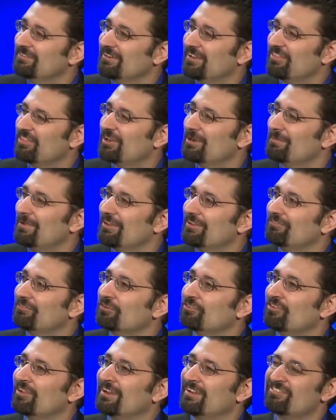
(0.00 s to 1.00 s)
thought about that for a
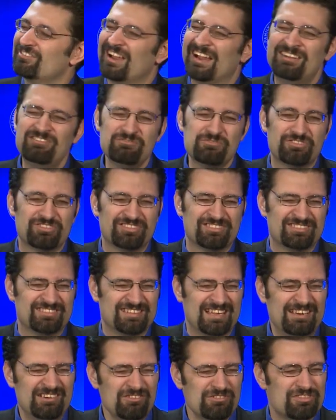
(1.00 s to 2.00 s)
second. I said,
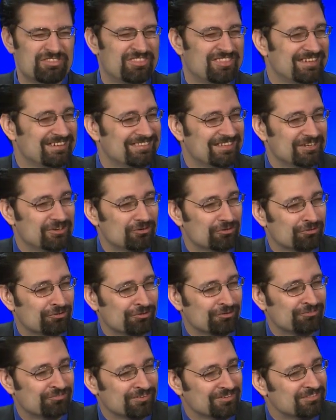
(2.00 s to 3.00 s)
I don't think that your
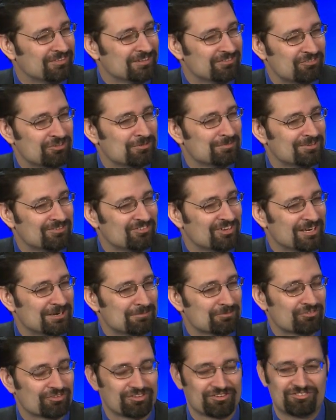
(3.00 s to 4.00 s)
girlfriend thinks humans and
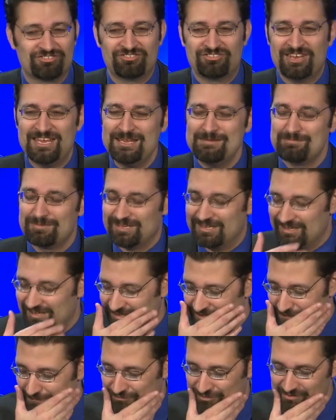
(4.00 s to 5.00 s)
animals are the same, because, and
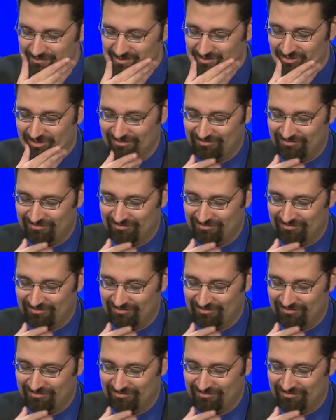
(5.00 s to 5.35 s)
I'll prove it to you.